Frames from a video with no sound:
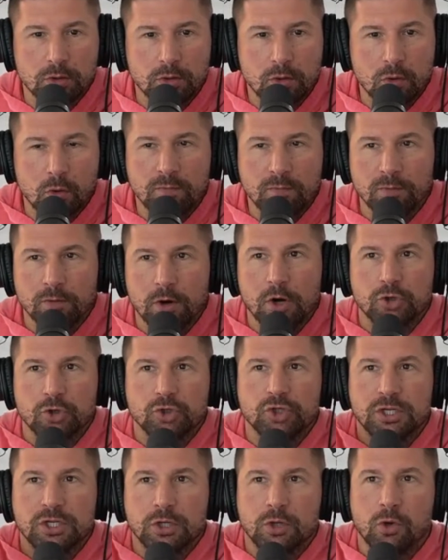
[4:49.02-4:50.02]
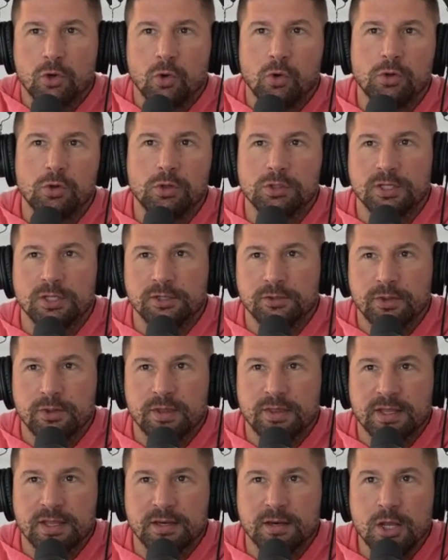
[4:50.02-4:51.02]
overarching goal other
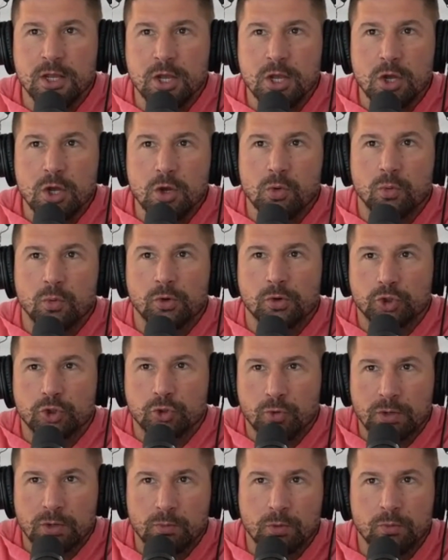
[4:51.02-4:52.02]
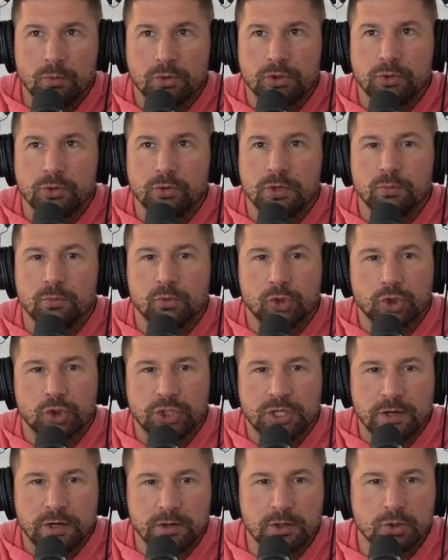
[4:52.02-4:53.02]
than we're enjoying what we're doing. We're
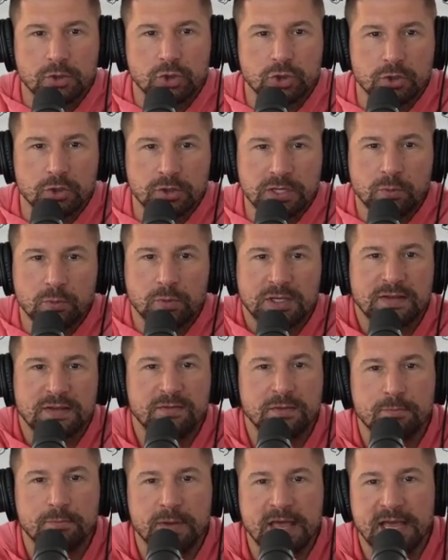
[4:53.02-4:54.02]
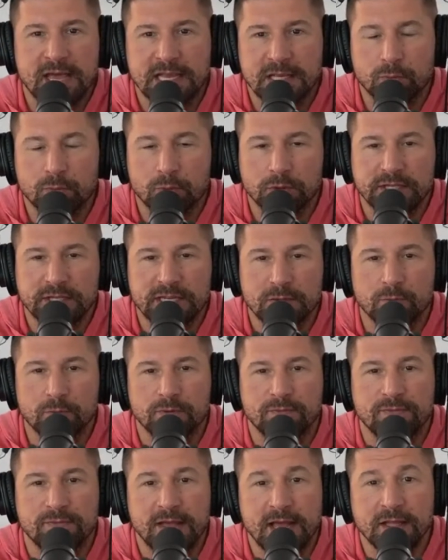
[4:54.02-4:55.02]
sharing our journey. We're giving back and we're leading
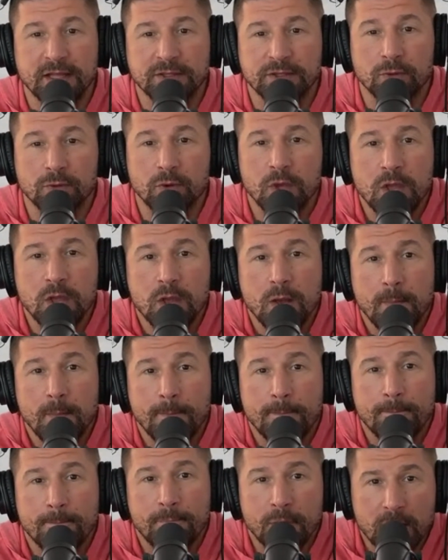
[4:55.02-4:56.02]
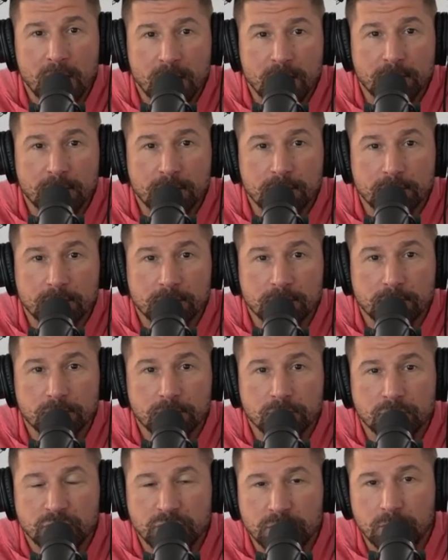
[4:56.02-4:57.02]
with value. But
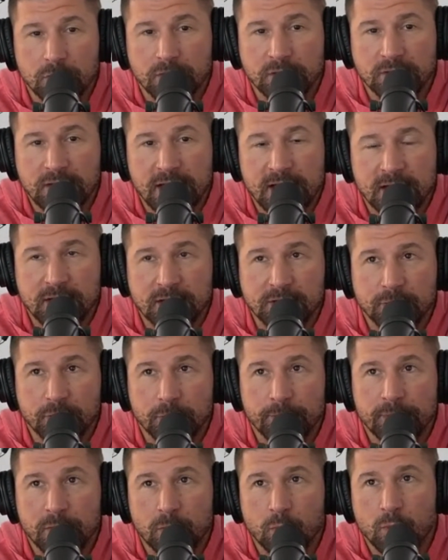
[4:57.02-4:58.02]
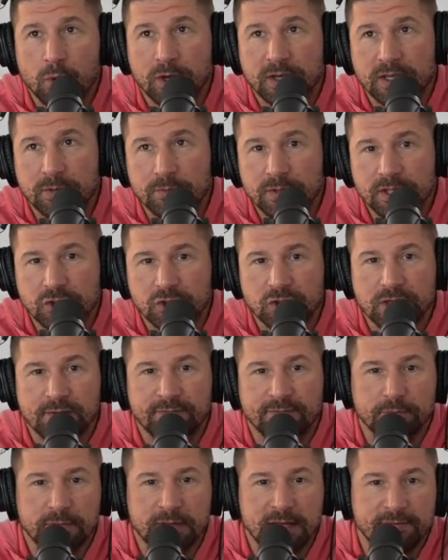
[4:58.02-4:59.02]
Gino, unlock a little bit what can be
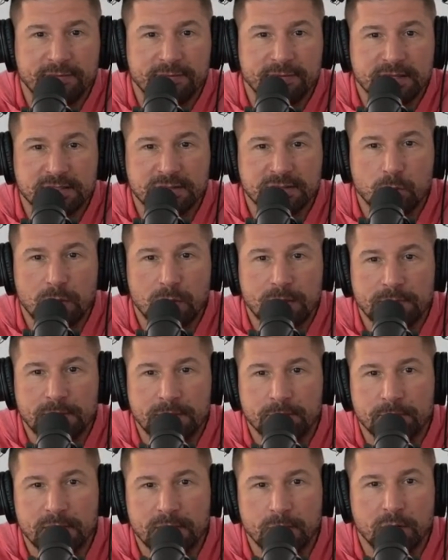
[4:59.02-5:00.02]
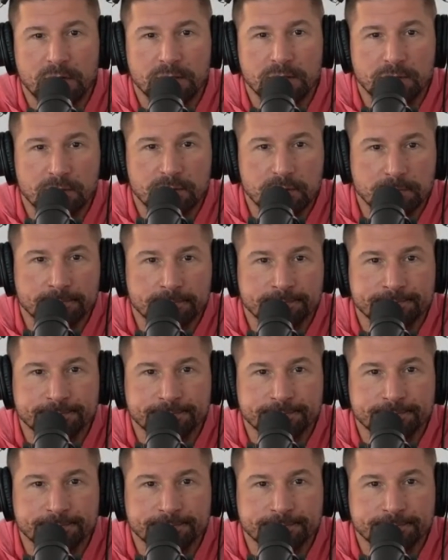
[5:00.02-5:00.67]
achieved from live events and why people may want to do them.